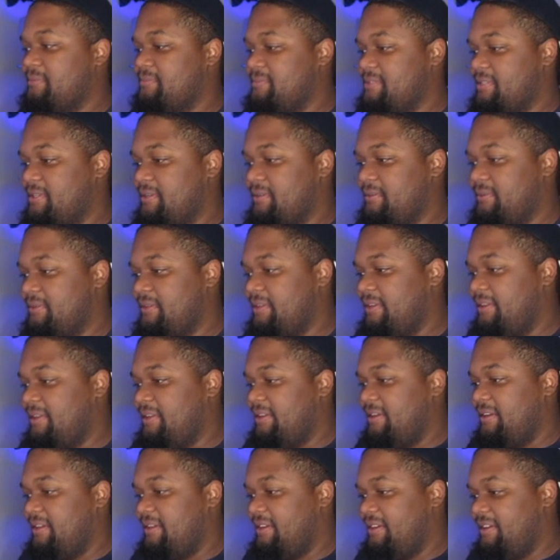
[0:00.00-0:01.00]
So
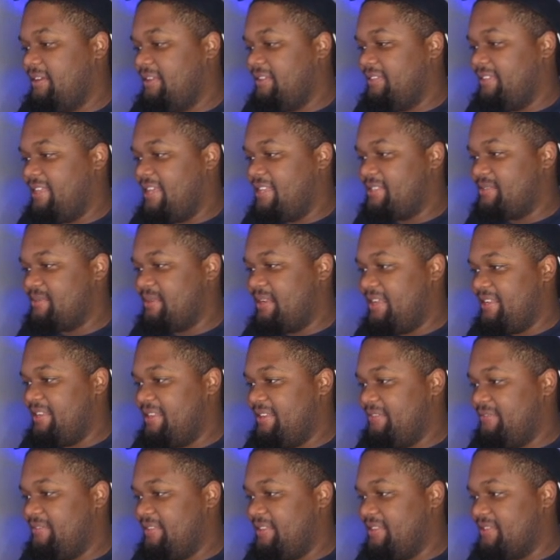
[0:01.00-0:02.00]
that's what I
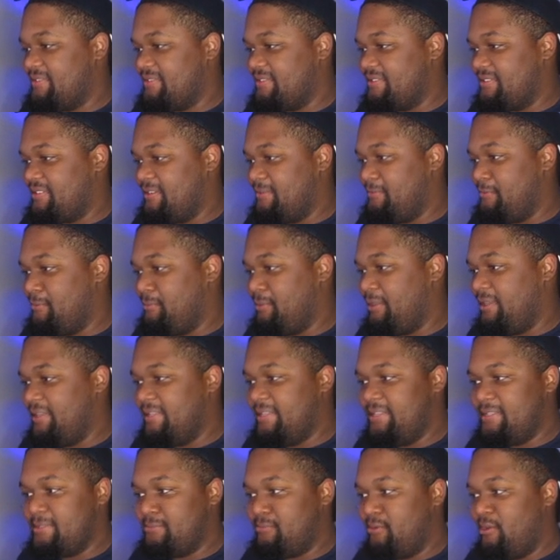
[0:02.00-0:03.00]
did for this one. So I'm gonna play
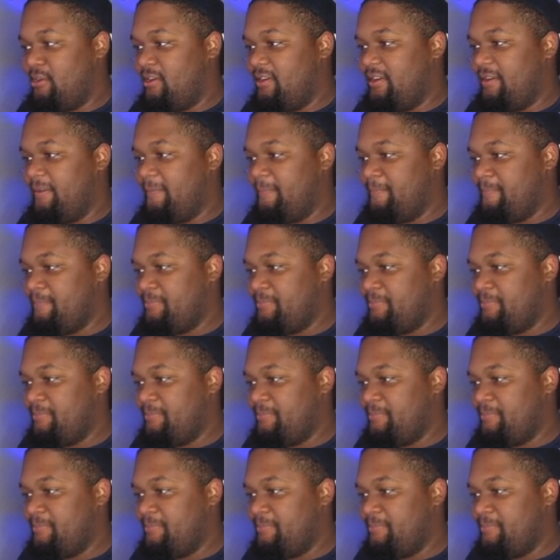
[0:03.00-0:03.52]
this part.